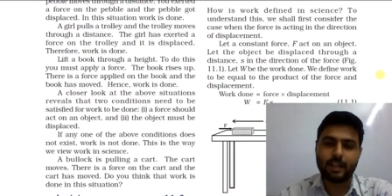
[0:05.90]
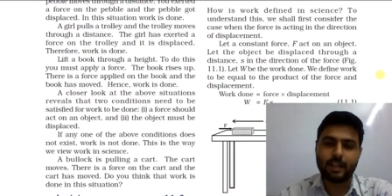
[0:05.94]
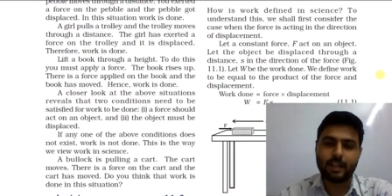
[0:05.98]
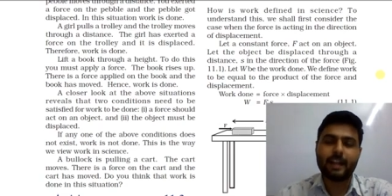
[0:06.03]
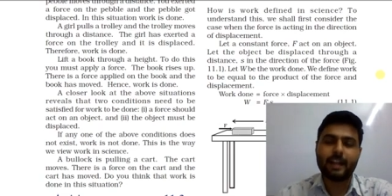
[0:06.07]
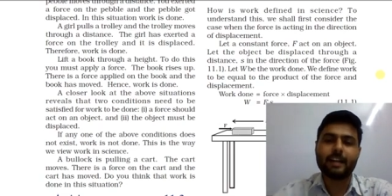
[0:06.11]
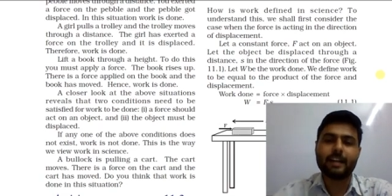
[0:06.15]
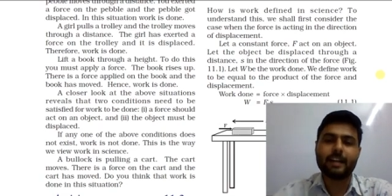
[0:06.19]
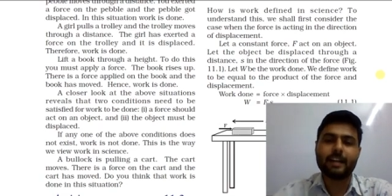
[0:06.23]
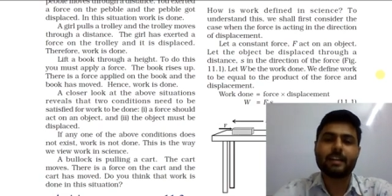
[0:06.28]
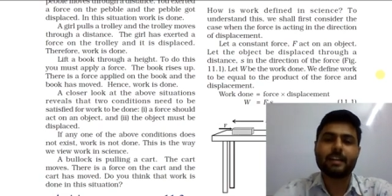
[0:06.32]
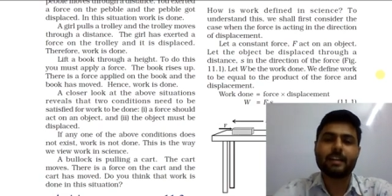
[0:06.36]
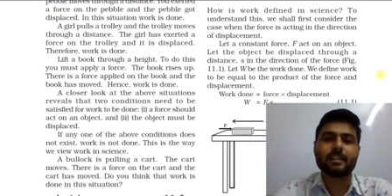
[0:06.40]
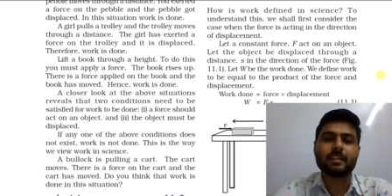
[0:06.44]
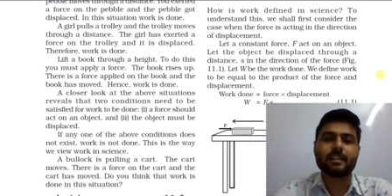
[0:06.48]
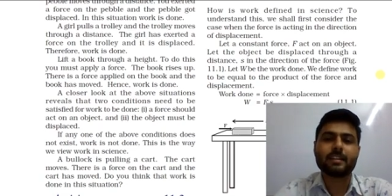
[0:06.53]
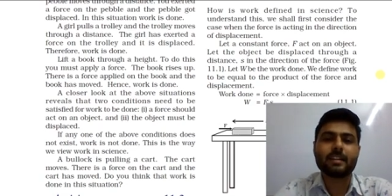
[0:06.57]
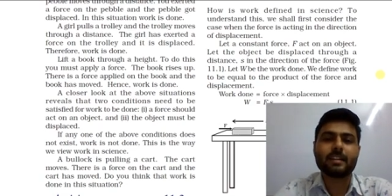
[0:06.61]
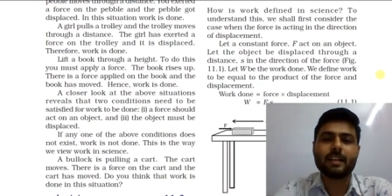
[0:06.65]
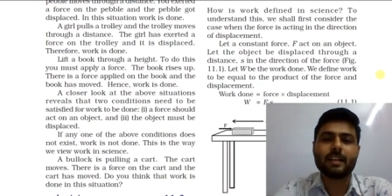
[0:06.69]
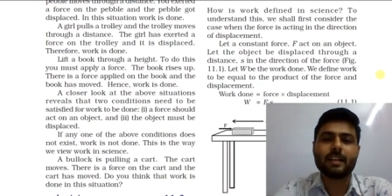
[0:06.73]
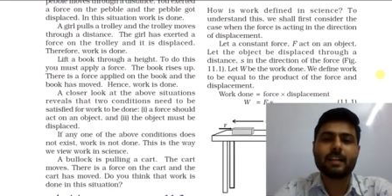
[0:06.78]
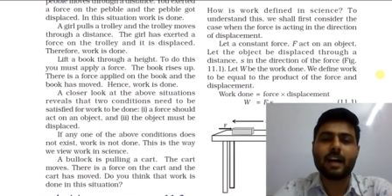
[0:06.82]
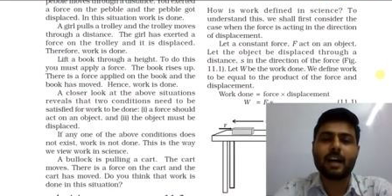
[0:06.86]
and
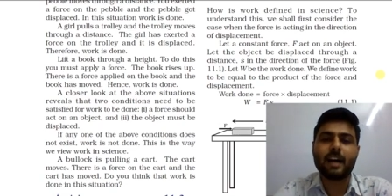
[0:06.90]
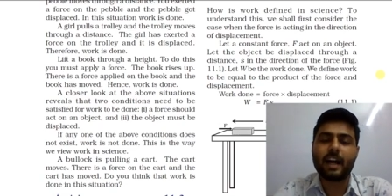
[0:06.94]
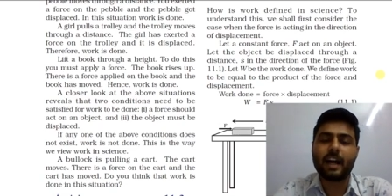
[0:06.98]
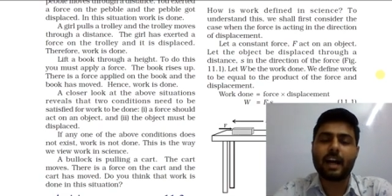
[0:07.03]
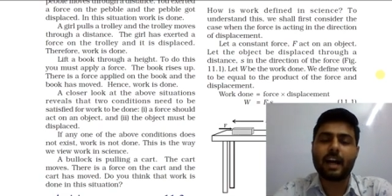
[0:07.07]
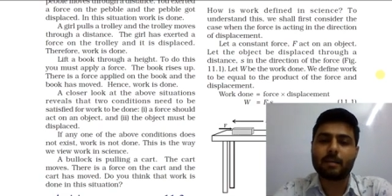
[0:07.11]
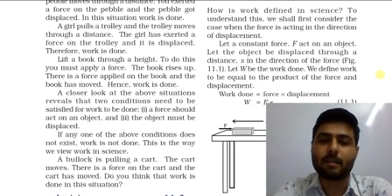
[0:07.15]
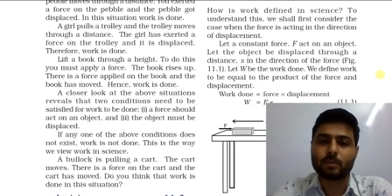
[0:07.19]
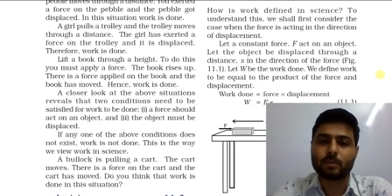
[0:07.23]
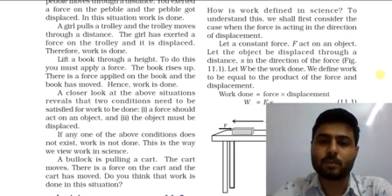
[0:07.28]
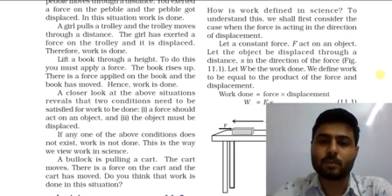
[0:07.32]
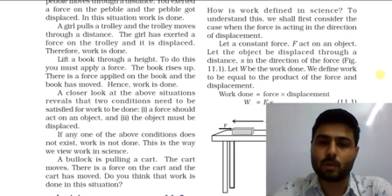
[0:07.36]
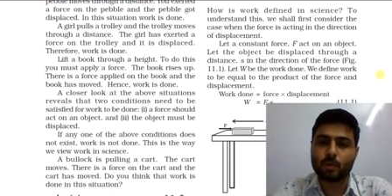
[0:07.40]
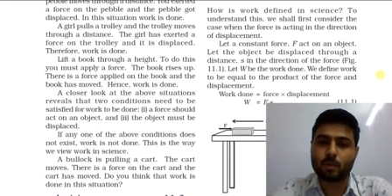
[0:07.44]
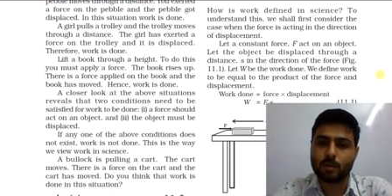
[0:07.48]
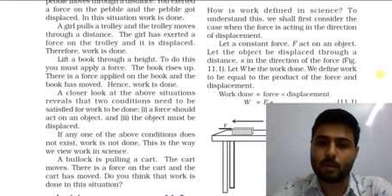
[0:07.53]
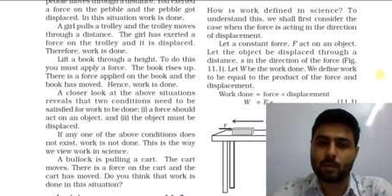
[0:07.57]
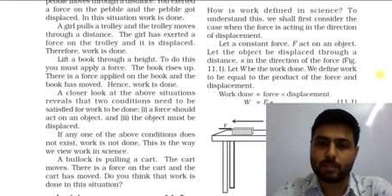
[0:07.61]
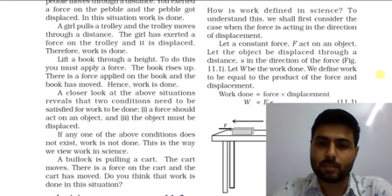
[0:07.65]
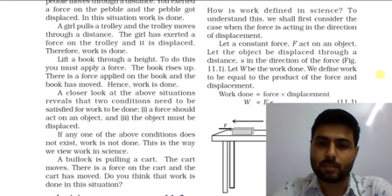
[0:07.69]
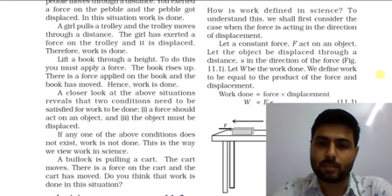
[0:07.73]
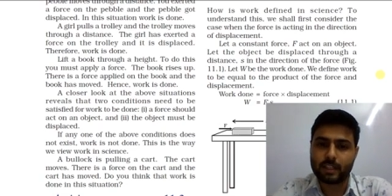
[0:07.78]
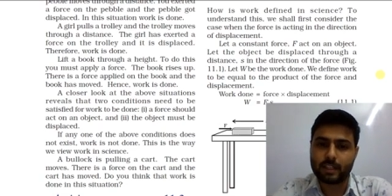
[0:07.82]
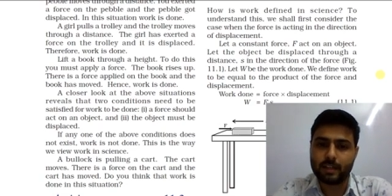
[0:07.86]
I am Soham
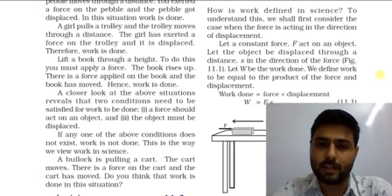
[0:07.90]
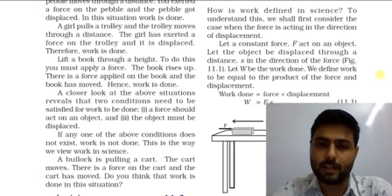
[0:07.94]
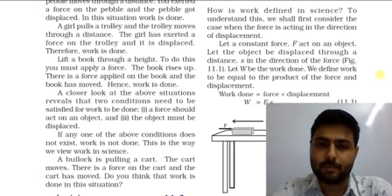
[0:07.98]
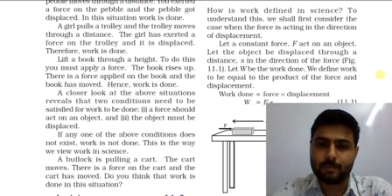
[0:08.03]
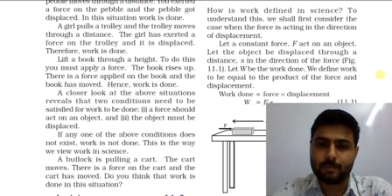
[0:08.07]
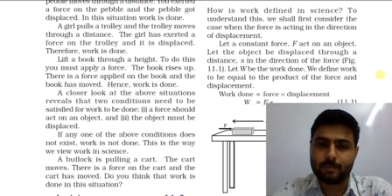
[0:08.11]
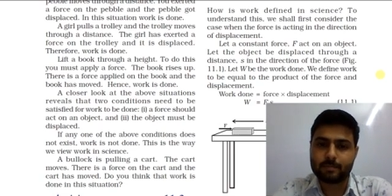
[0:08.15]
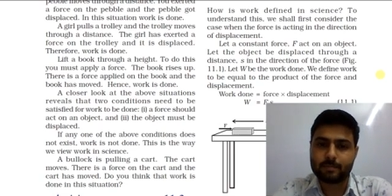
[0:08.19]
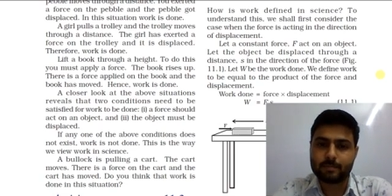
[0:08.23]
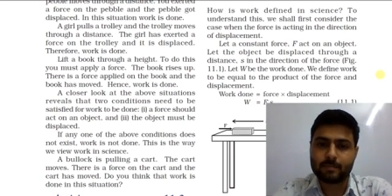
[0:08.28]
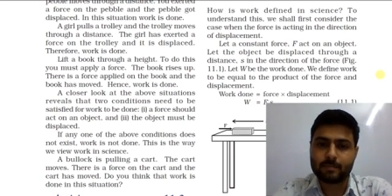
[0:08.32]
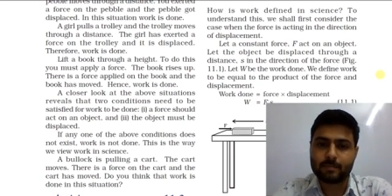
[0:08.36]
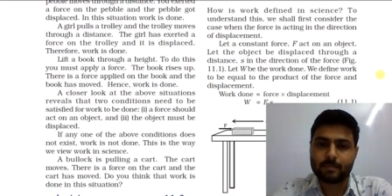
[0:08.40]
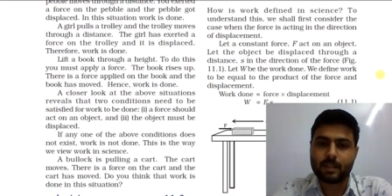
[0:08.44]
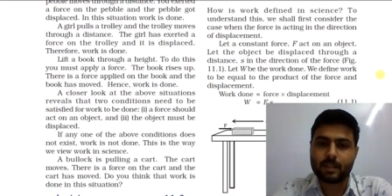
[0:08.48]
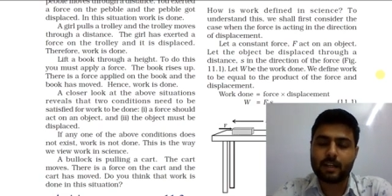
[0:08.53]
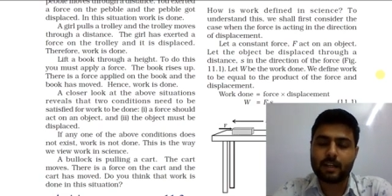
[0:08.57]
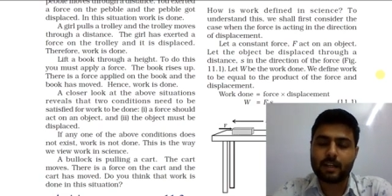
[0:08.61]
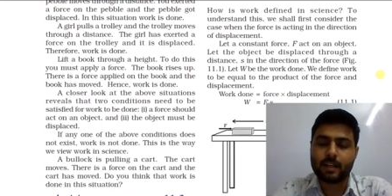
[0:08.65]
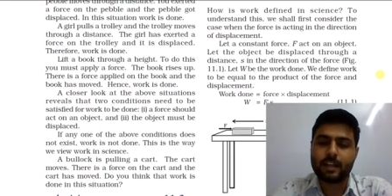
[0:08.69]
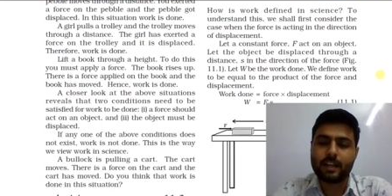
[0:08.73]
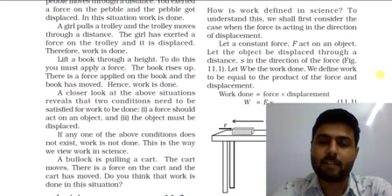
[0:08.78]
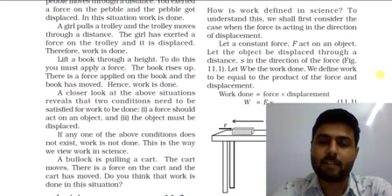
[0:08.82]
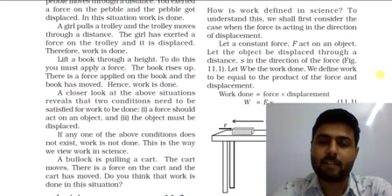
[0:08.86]
Jagat
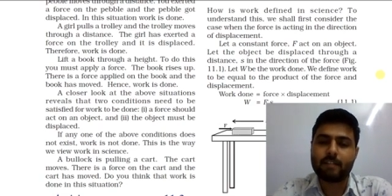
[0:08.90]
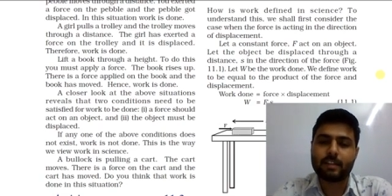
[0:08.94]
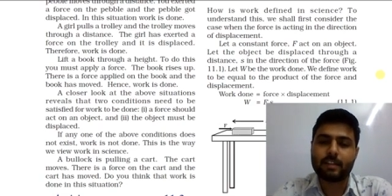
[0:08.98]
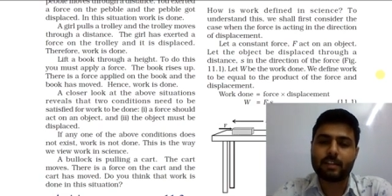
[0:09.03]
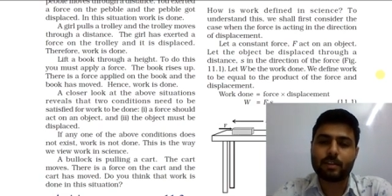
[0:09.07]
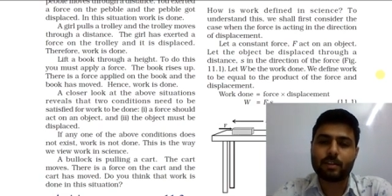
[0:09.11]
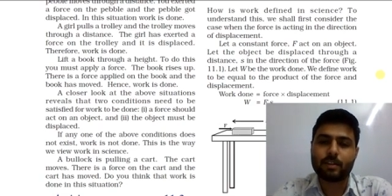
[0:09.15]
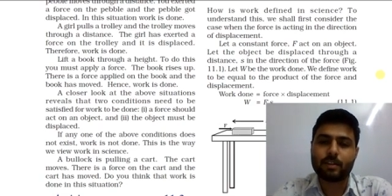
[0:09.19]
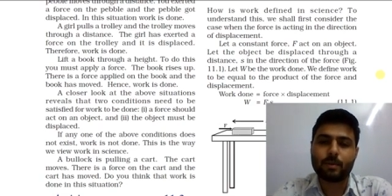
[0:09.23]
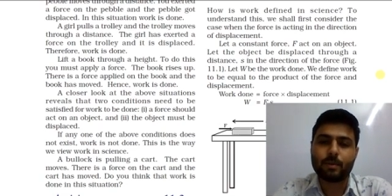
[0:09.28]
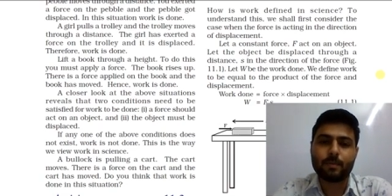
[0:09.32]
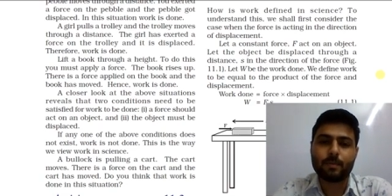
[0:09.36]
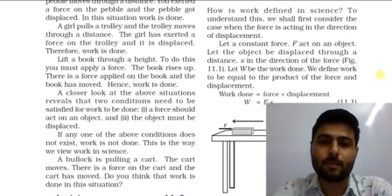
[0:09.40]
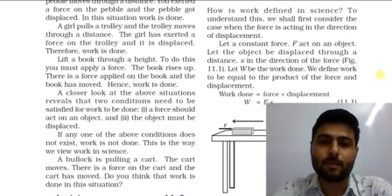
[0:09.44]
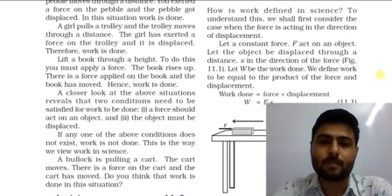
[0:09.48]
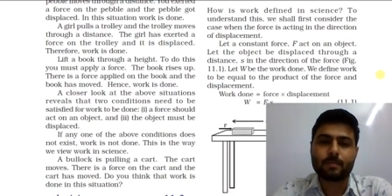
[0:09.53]
here with you